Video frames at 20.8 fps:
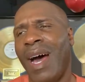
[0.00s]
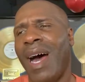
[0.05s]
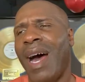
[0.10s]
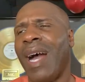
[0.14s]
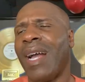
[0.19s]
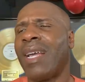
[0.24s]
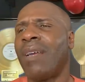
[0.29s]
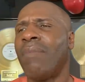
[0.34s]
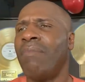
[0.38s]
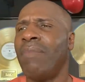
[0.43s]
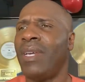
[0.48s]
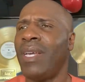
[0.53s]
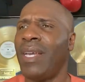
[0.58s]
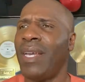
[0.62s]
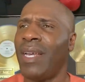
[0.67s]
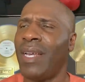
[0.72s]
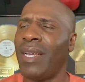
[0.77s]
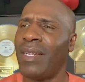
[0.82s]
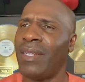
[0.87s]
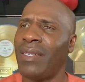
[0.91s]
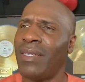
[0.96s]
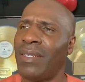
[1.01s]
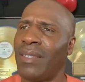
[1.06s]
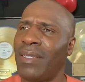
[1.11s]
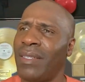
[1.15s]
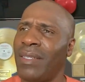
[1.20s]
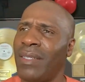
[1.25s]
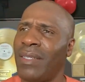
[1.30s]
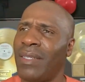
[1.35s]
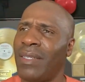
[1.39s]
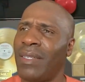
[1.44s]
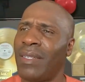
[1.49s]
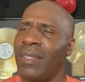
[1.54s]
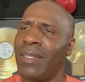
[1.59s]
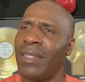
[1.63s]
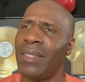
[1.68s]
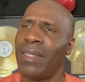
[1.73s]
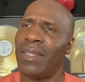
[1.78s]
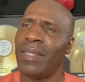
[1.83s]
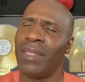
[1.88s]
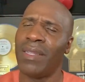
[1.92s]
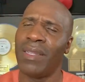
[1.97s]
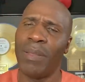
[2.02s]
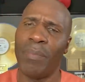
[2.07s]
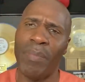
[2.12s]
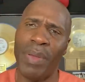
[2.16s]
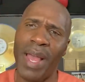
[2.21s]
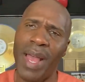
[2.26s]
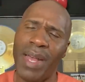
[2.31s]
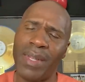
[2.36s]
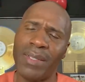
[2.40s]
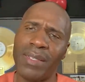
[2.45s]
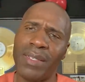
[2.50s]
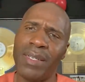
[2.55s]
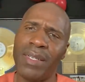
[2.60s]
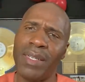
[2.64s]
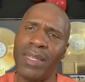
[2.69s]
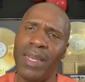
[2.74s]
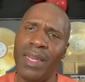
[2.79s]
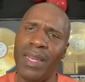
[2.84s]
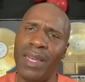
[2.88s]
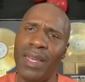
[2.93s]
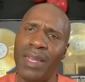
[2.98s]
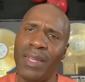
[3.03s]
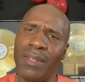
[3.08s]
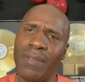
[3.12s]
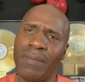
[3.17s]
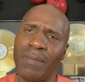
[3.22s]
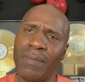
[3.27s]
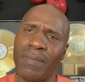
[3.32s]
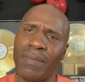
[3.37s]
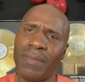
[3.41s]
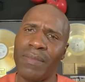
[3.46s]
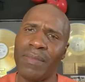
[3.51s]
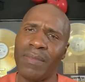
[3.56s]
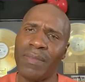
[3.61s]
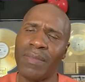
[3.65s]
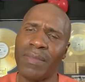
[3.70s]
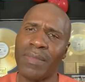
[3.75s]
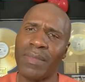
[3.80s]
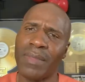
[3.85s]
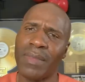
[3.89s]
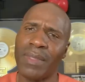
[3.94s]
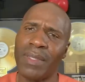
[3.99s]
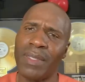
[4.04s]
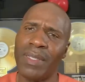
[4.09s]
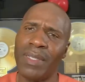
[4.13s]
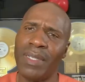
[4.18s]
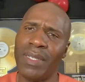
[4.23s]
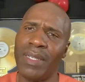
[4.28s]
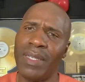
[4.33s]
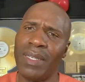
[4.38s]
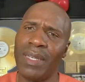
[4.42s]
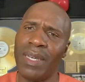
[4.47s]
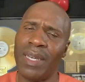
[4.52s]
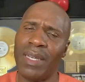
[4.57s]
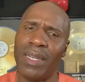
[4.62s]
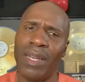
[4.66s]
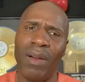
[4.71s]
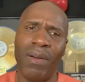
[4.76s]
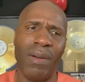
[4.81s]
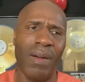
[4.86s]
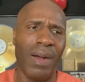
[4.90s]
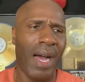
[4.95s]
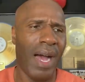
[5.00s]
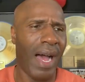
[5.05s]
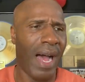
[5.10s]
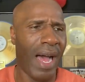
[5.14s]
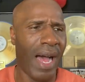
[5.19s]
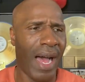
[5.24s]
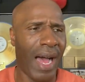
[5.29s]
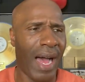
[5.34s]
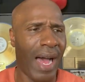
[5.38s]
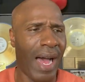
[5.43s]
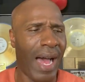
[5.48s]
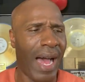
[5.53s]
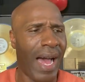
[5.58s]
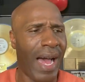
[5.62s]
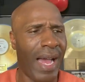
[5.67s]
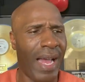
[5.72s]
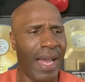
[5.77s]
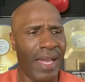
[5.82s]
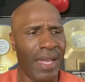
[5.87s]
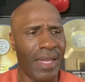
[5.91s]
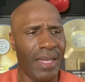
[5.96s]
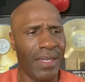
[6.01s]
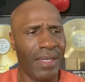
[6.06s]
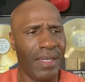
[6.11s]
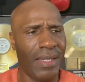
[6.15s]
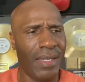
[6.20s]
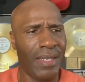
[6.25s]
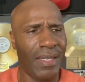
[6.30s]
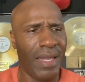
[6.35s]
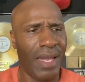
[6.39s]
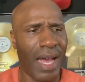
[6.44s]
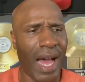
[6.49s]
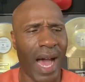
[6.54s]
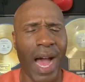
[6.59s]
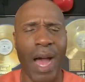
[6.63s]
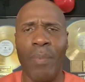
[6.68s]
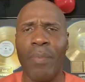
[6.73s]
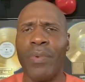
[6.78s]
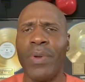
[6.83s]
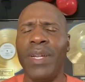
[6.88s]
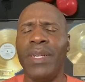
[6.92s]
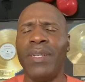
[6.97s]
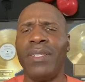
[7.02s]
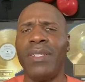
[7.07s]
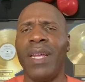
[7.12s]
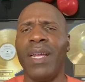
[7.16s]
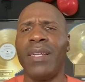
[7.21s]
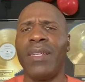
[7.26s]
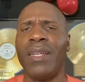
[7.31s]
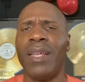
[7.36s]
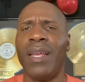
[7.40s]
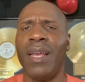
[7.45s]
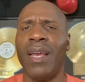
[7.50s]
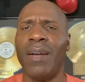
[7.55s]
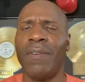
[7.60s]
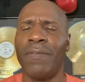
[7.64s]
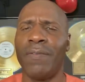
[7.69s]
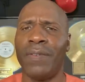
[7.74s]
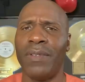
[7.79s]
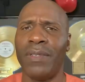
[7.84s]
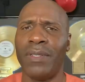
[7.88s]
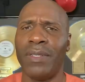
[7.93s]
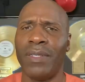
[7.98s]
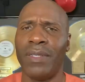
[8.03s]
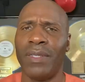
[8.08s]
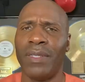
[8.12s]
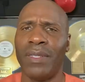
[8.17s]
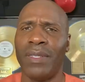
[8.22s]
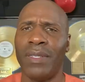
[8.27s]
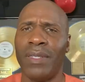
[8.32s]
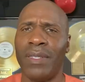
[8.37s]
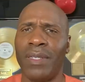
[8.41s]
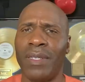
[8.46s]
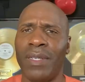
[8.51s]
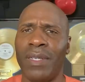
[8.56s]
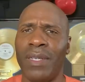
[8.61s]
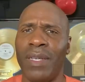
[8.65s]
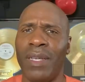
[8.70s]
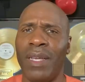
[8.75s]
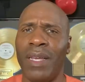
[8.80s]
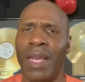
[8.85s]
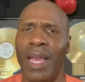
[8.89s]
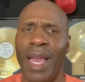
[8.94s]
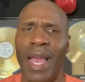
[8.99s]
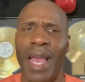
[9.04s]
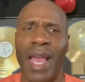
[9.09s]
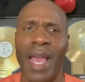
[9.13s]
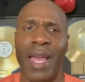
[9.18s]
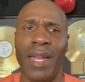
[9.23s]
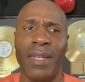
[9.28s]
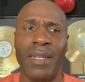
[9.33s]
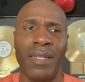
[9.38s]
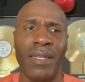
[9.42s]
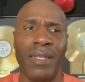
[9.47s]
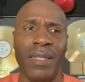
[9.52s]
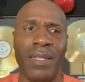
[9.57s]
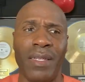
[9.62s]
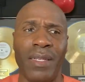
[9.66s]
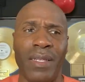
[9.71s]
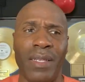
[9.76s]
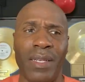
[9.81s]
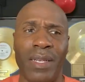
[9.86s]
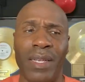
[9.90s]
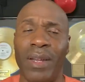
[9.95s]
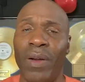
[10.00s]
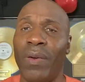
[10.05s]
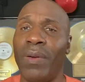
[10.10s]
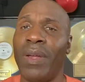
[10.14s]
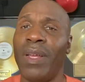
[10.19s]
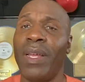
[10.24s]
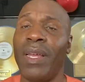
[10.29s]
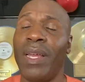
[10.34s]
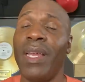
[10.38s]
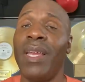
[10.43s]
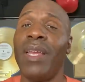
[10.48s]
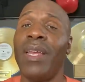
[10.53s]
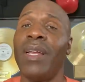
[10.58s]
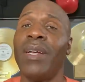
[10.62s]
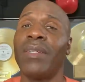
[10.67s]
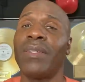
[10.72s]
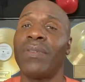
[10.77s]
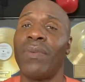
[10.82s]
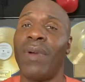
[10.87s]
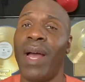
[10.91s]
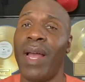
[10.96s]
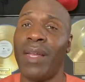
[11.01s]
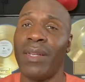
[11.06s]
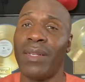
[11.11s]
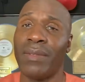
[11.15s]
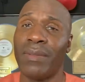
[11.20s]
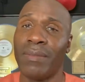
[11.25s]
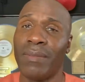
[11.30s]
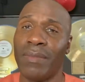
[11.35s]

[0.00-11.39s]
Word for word: I commend the pastor again. You know, I I I, I appreciate the effort. And, you know, he is right.